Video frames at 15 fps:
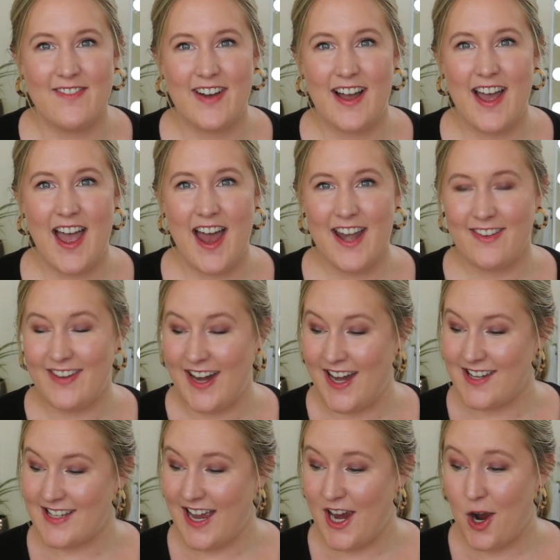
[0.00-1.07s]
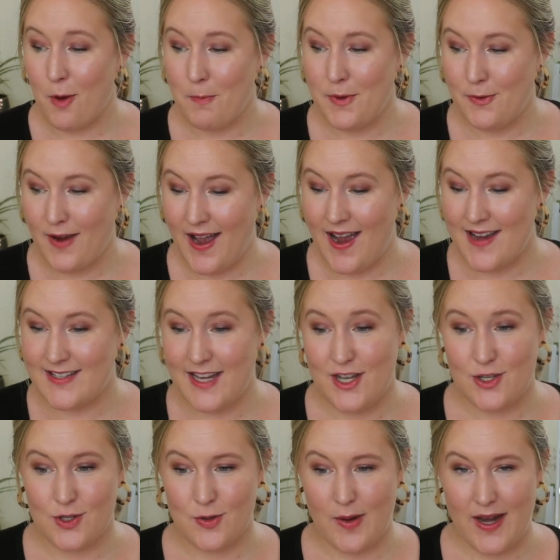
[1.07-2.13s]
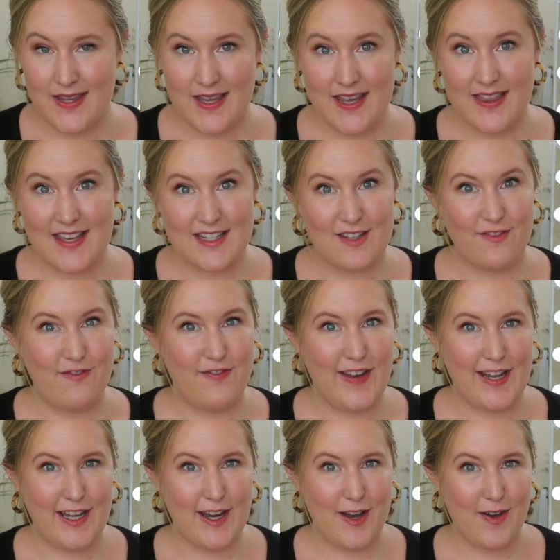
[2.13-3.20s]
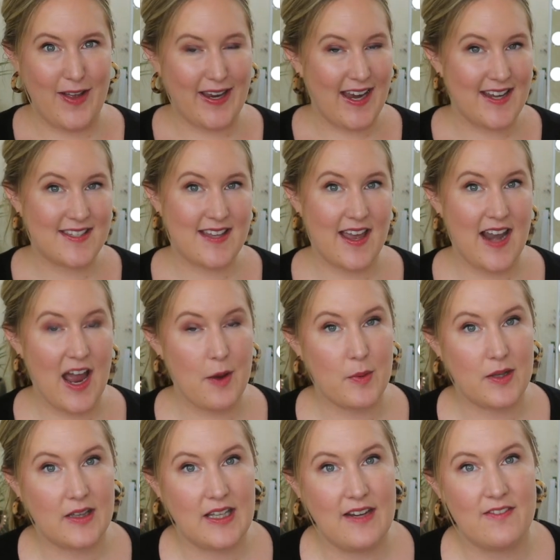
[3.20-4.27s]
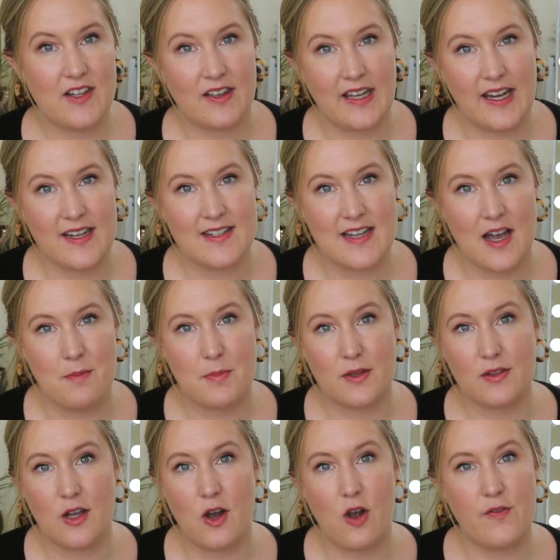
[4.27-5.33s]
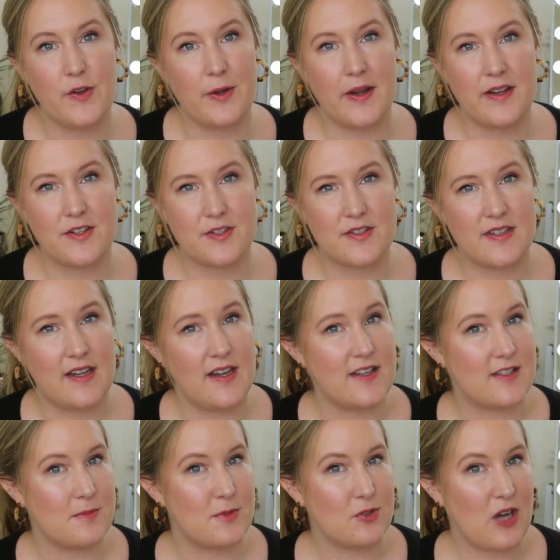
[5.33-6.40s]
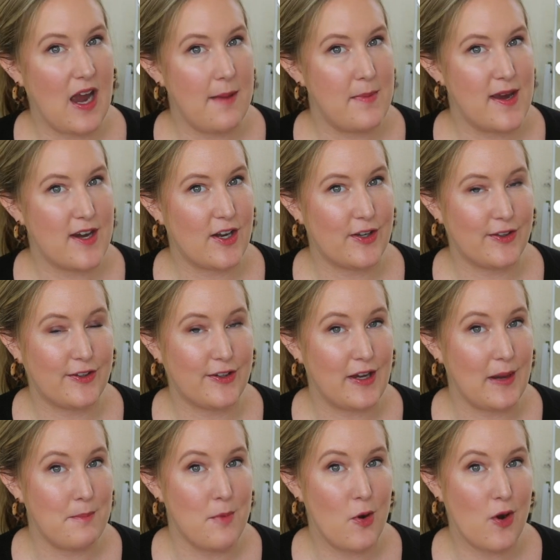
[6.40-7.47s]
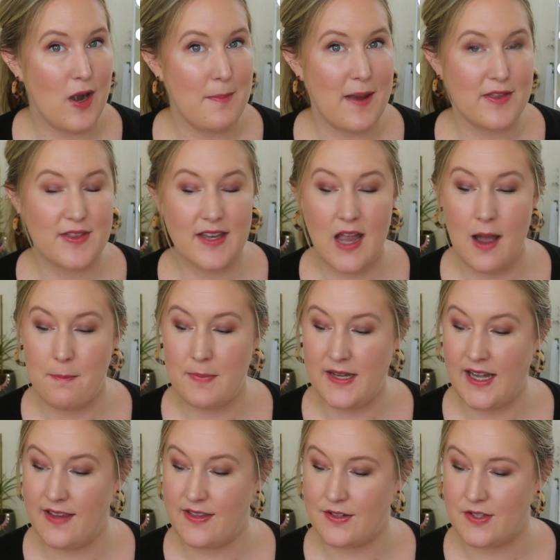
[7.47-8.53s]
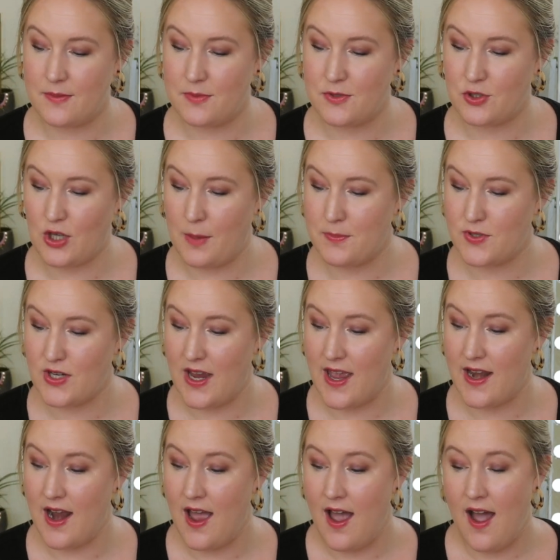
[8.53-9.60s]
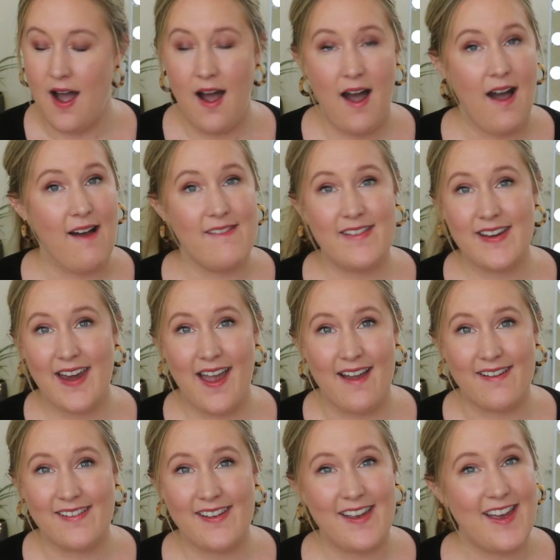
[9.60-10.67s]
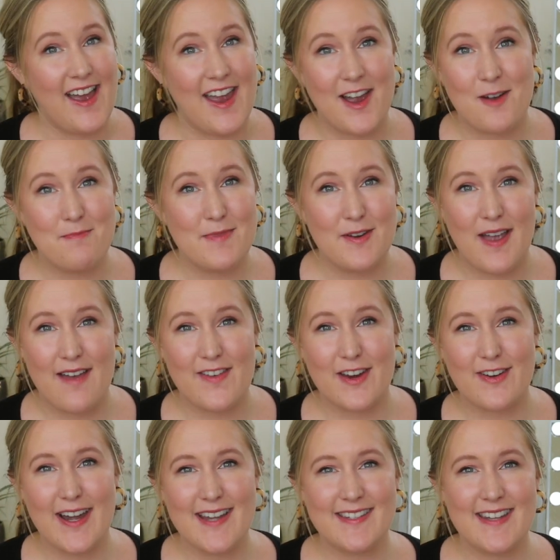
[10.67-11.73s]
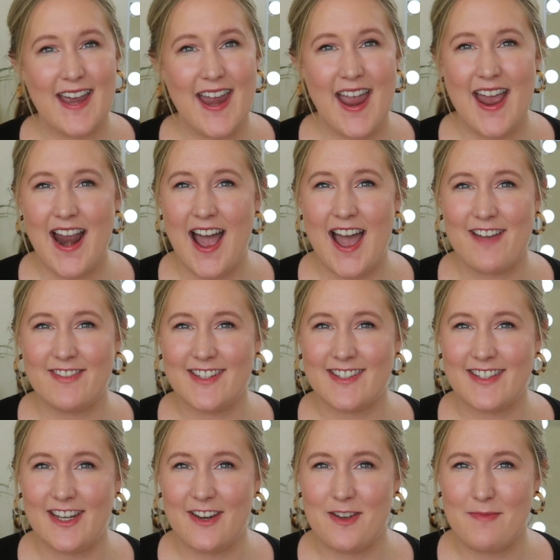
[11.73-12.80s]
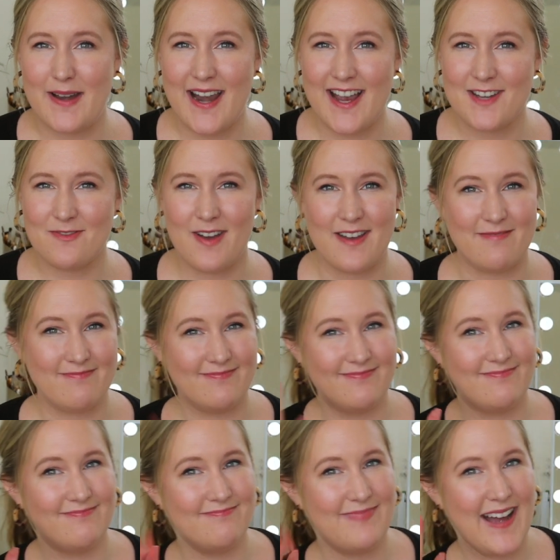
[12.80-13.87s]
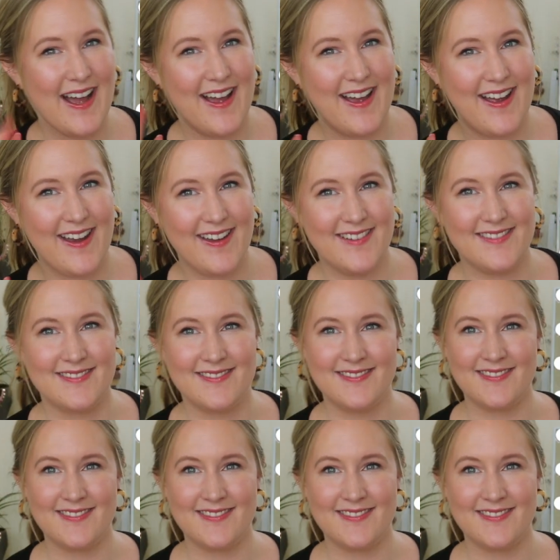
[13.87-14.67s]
But anyways, I hope you guys enjoyed this video. Like I said, I will leave the link down below if you're interested in subscribing or learning more about the company and their subscription. But yeah, I hope you have a great day and I will see you in my next one. Bye.